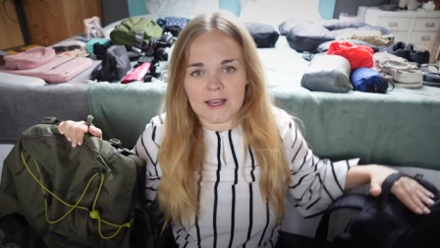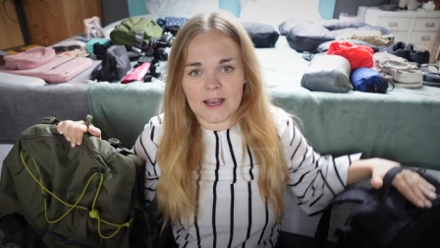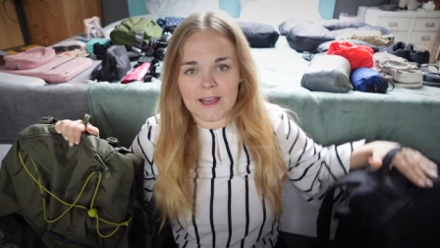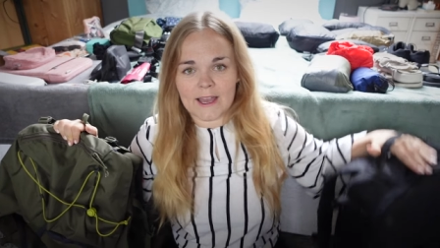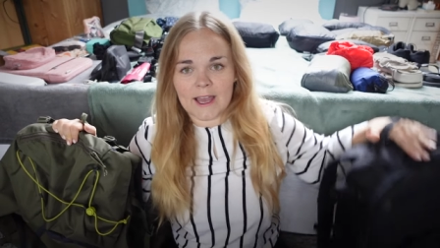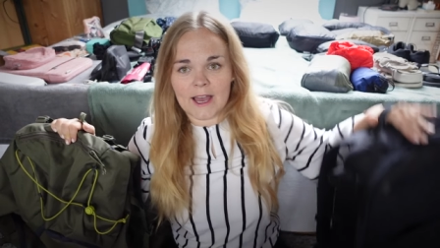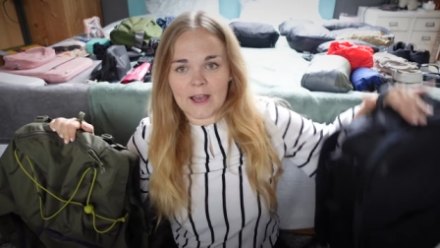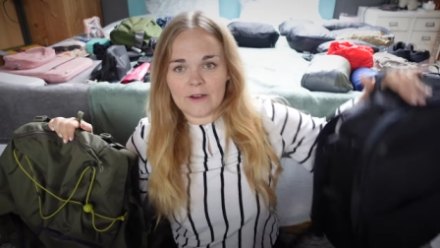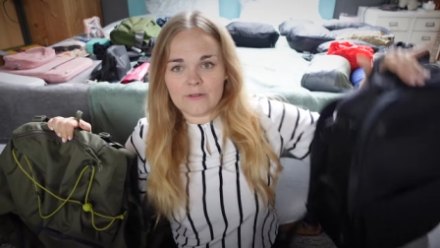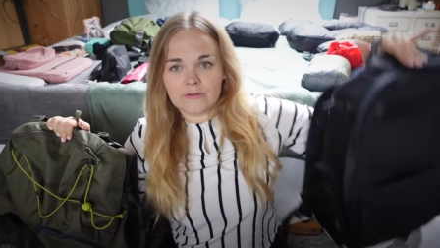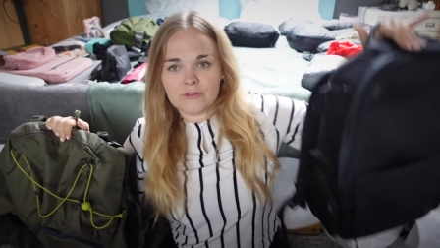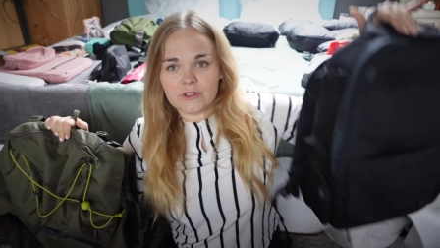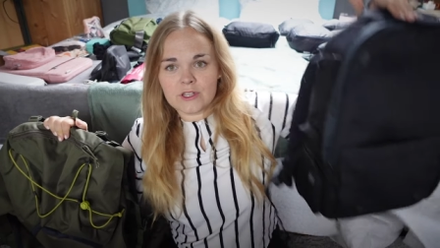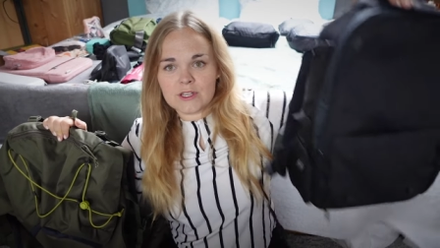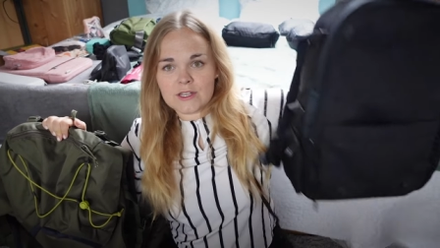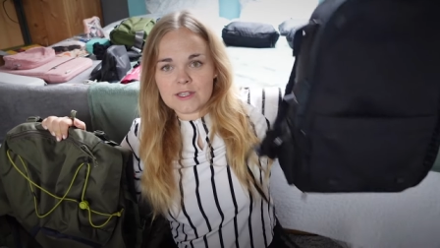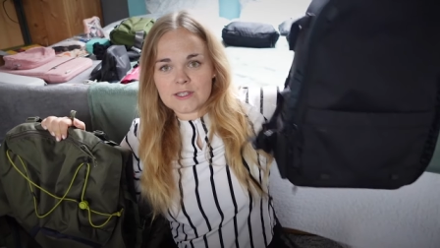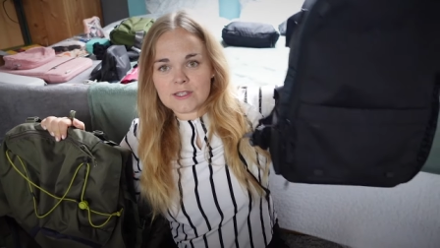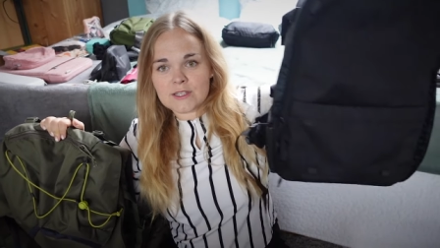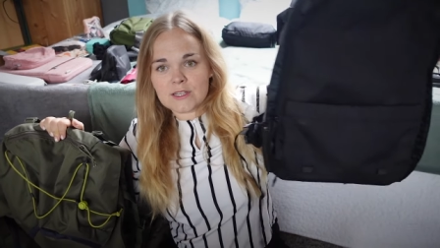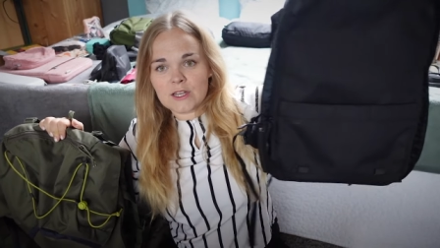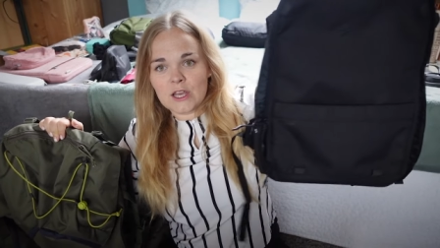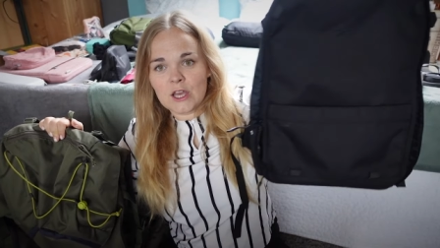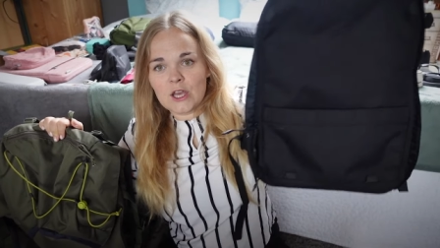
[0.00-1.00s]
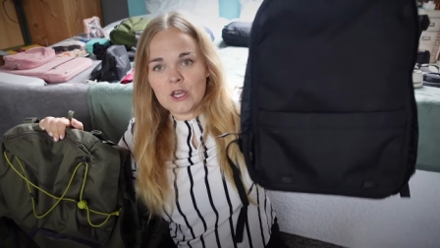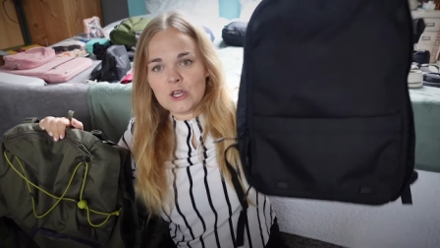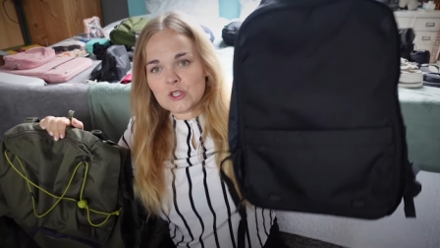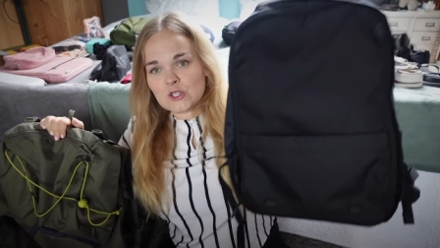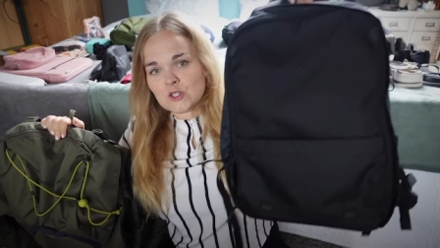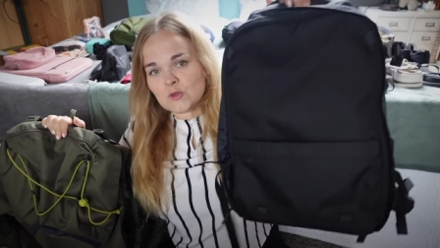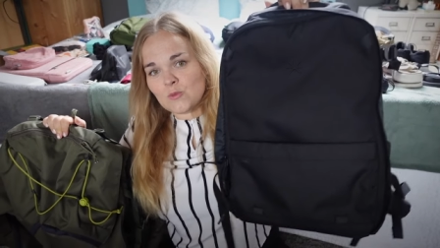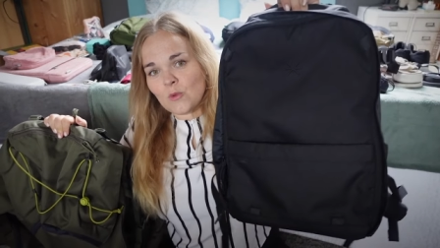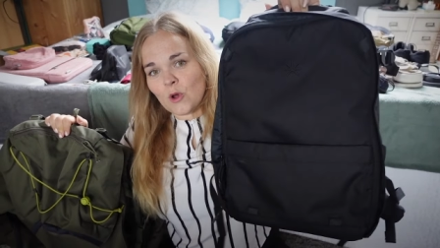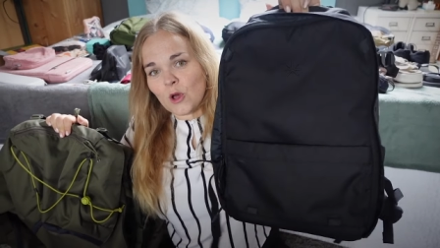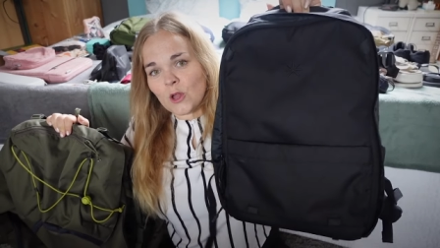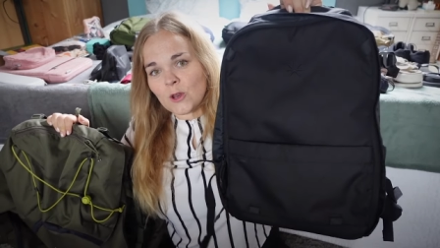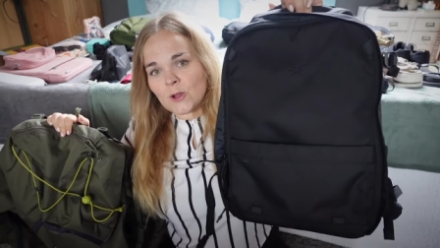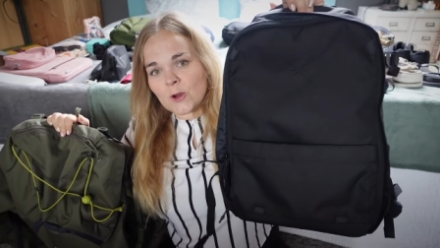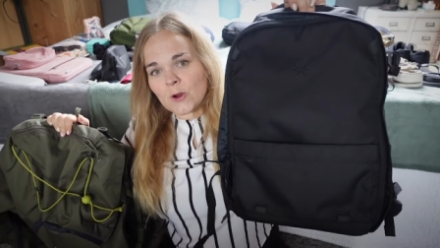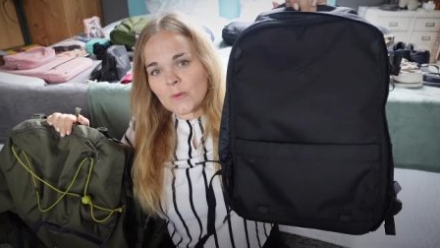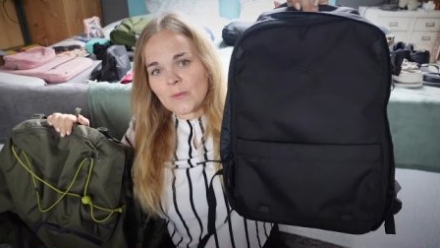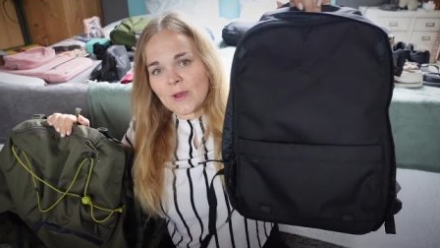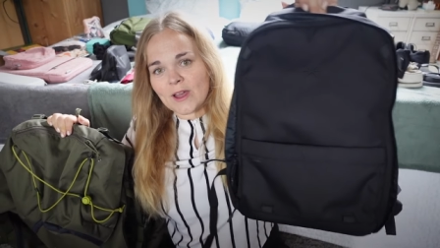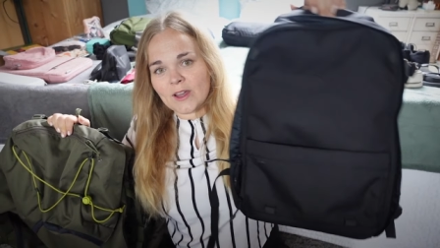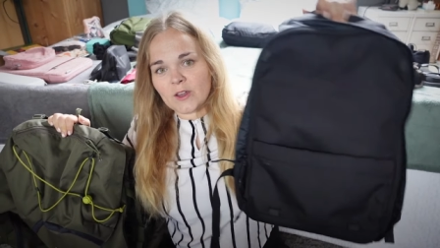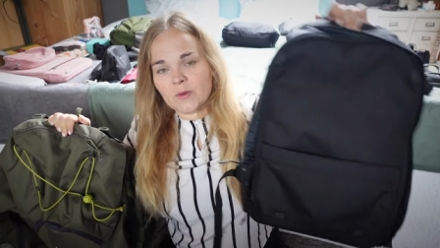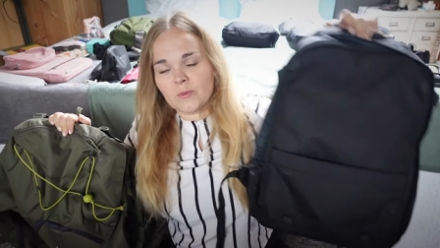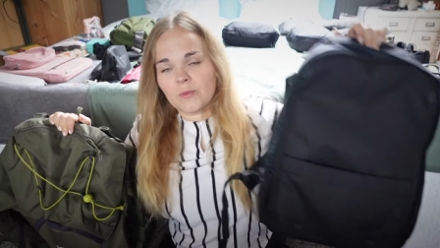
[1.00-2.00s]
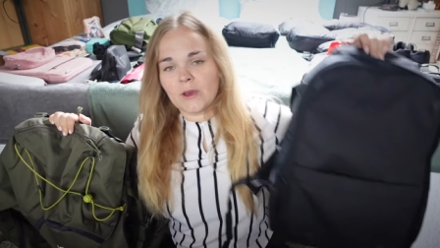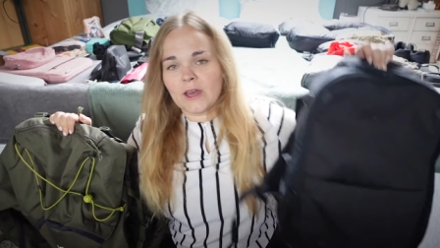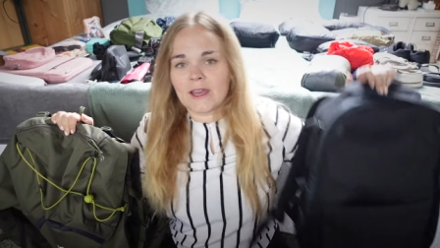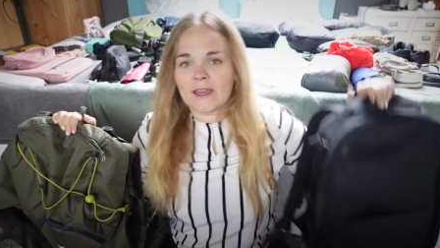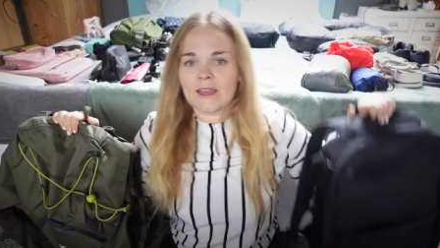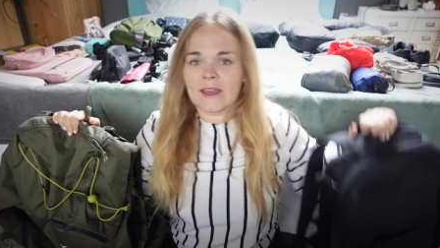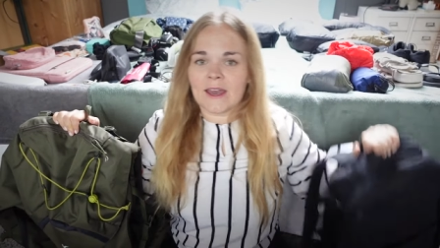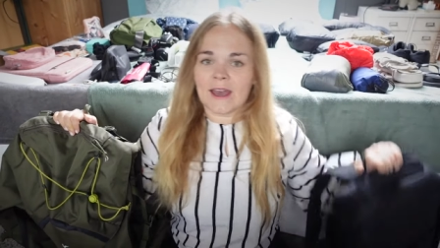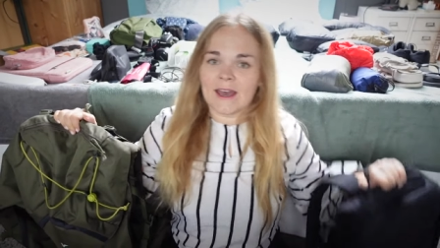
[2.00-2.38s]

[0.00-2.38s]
I have this smaller backpack